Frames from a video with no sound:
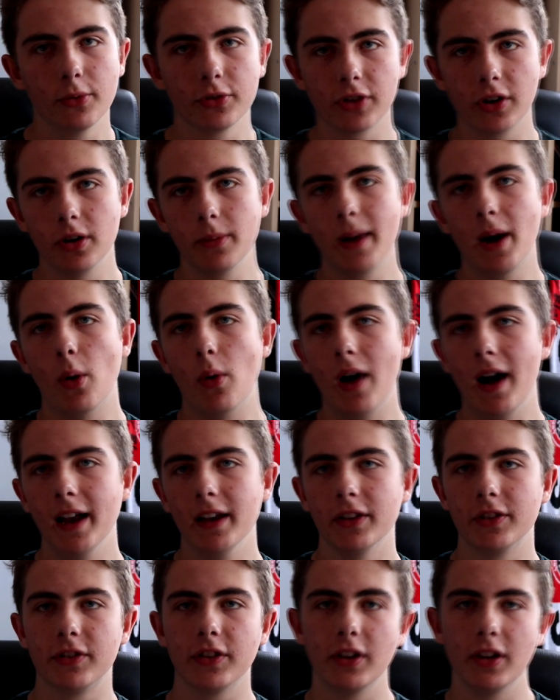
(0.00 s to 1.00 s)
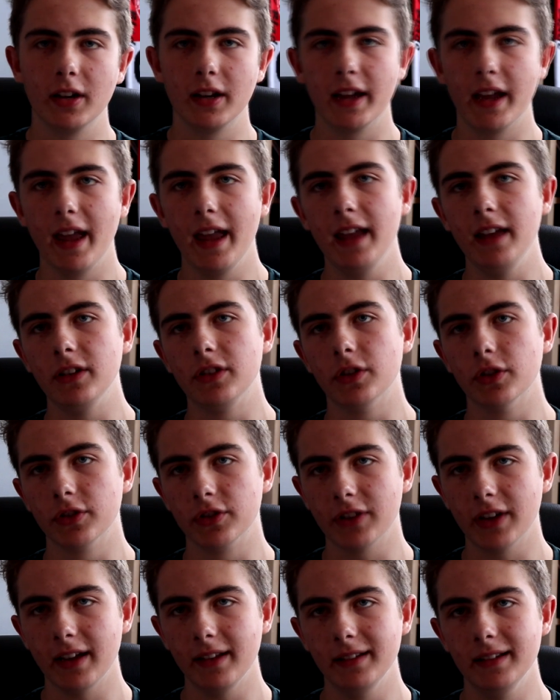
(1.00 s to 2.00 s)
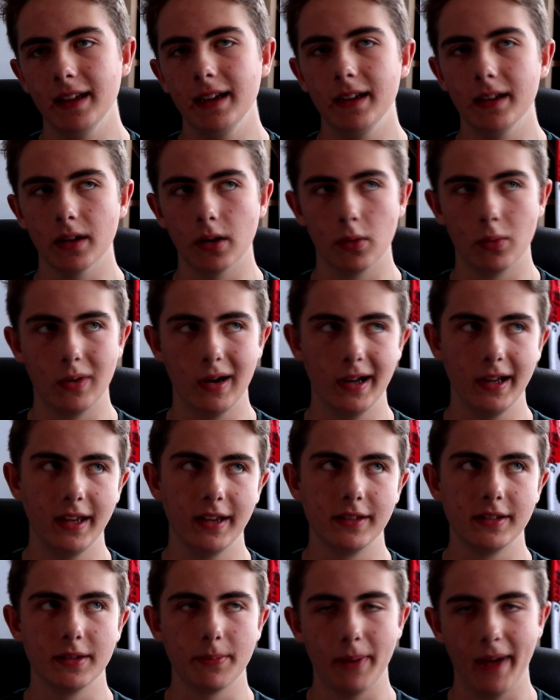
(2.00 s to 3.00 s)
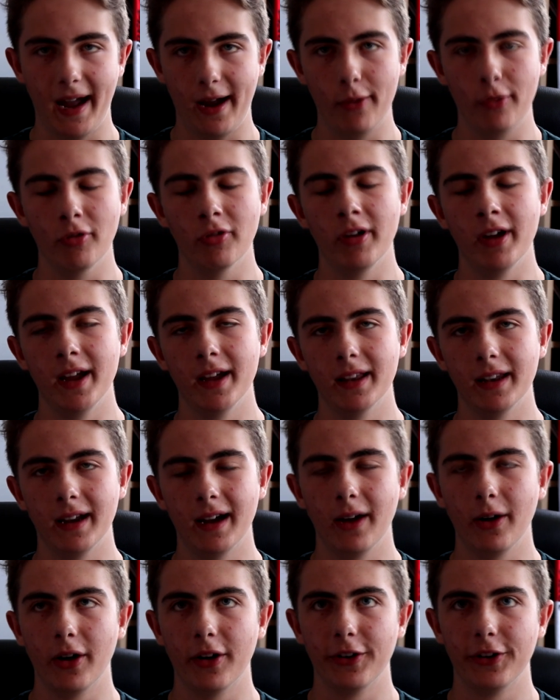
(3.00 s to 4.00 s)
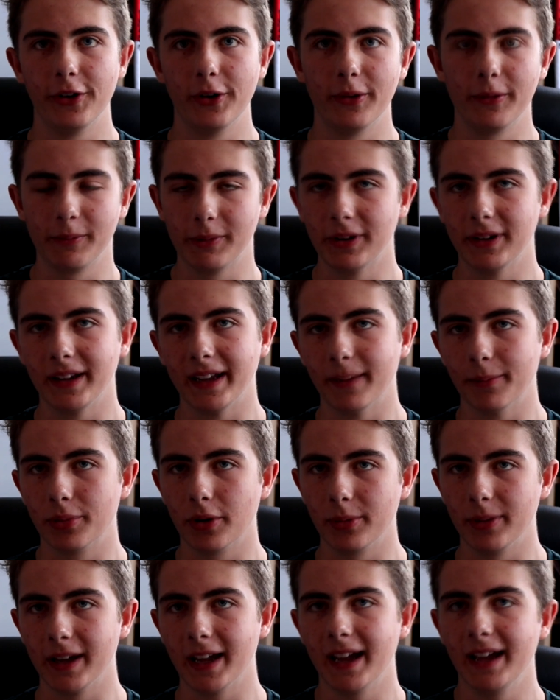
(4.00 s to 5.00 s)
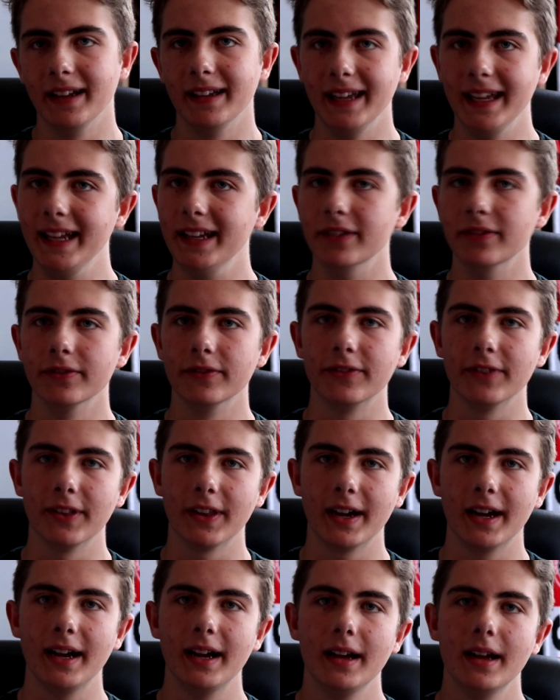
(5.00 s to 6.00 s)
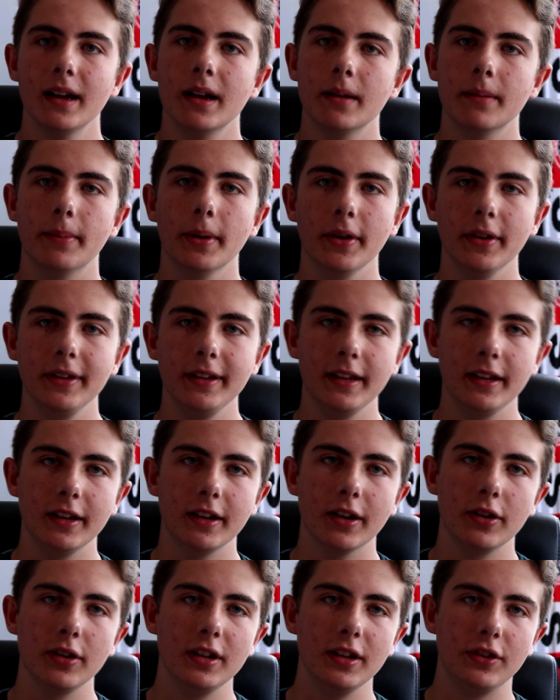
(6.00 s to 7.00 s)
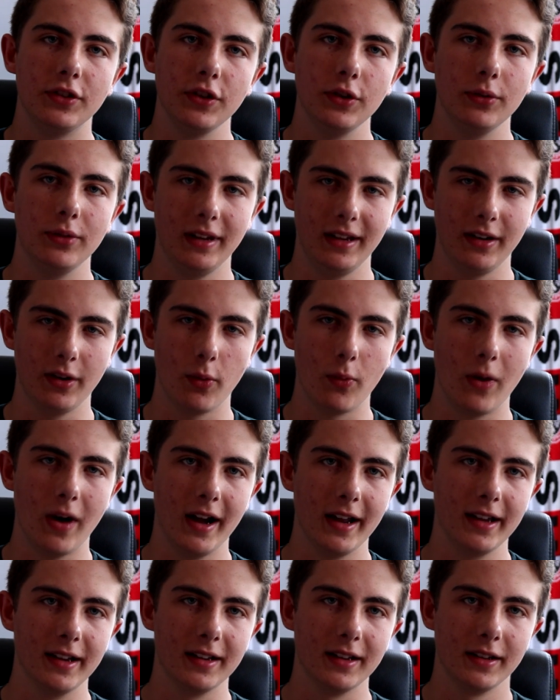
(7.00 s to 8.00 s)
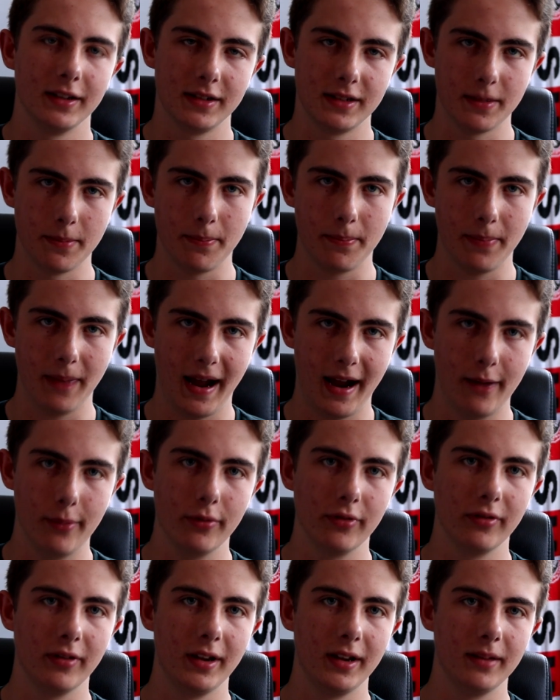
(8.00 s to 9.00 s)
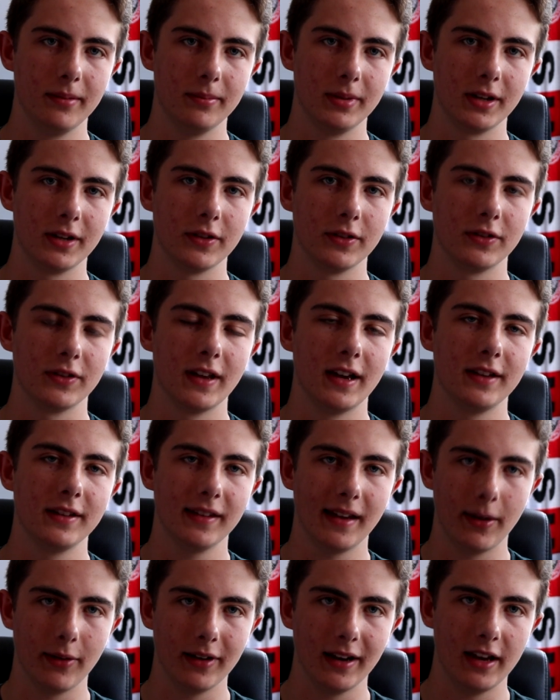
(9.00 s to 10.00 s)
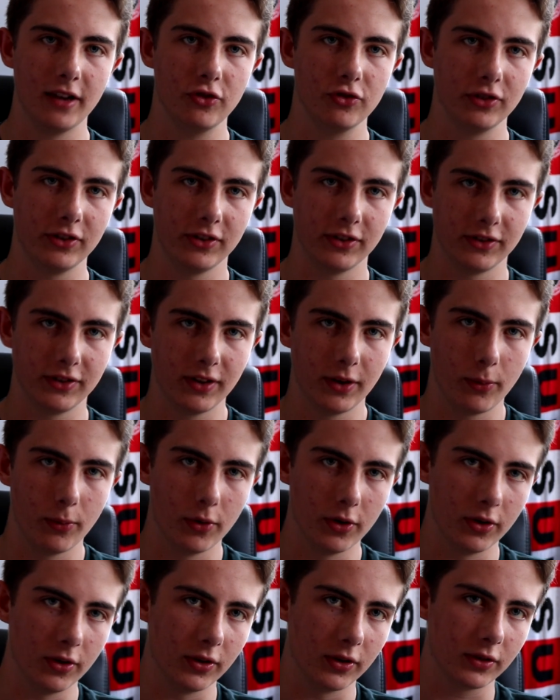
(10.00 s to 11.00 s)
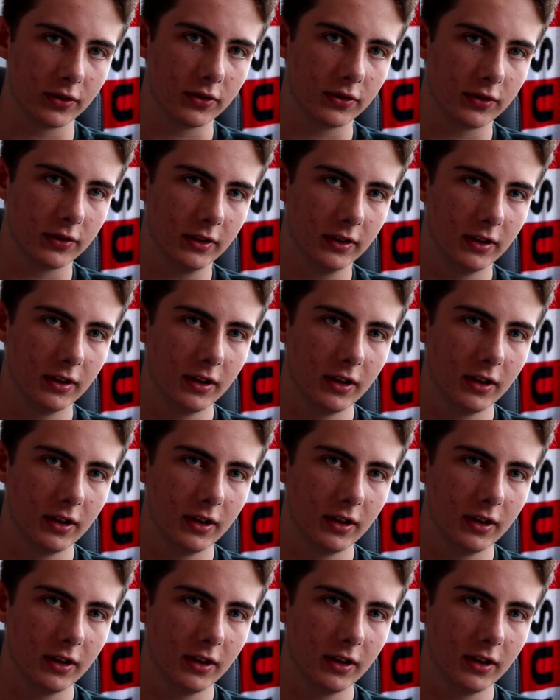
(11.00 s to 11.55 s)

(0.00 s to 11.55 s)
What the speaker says: was on about wireless earlier, it does need a wire to power it. Like, I know I'm going to probably get eaten for that, but you know, you do need a wire to power it because that's how electricity works.